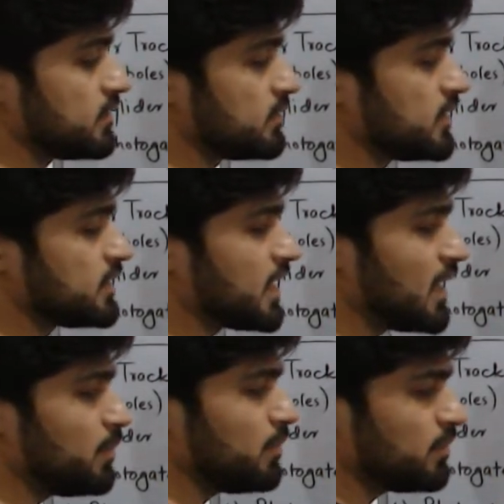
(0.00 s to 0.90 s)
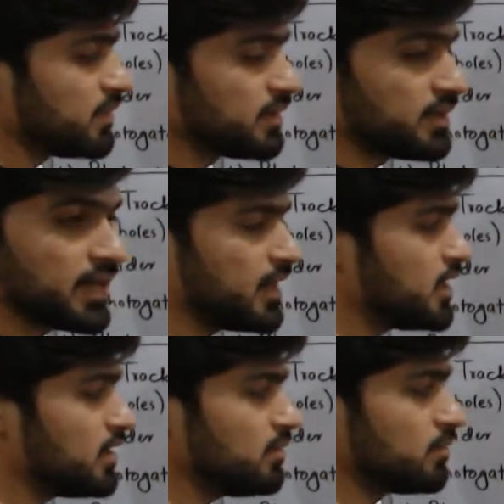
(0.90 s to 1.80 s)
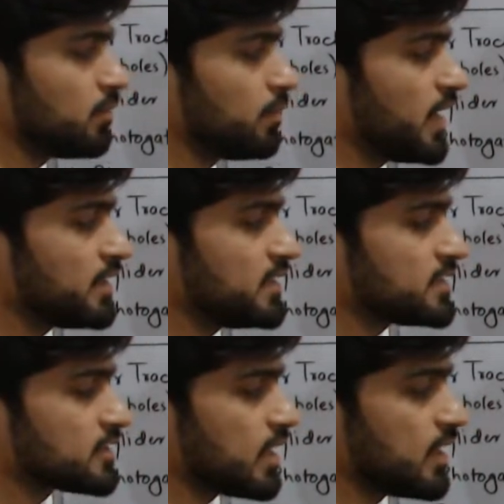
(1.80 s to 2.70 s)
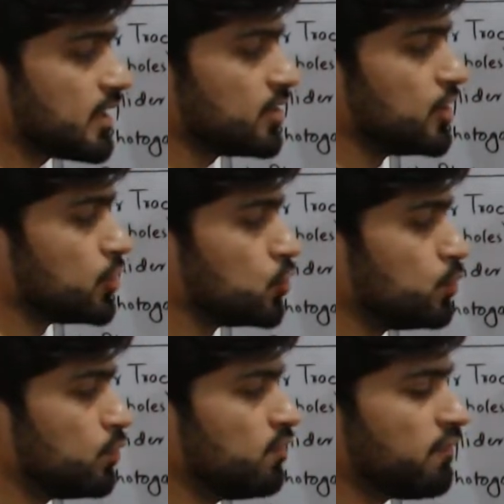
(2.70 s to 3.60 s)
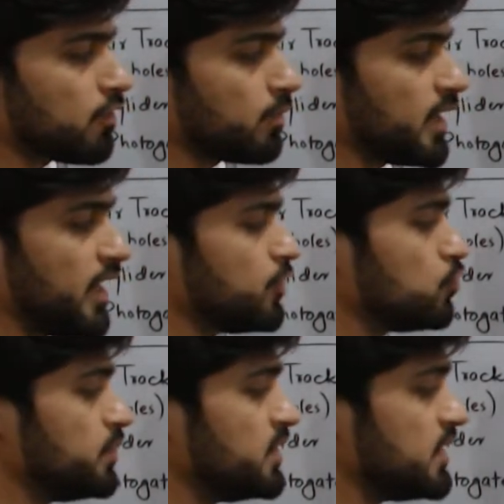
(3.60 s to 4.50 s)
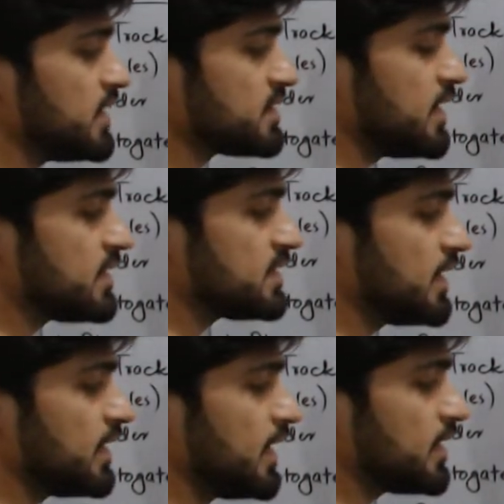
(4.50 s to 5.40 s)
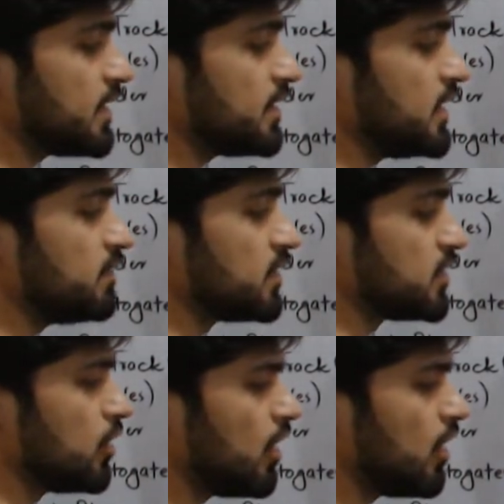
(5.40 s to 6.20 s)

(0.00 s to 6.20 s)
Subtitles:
the time taken by this car to move from A to B is, let's say, delta T1,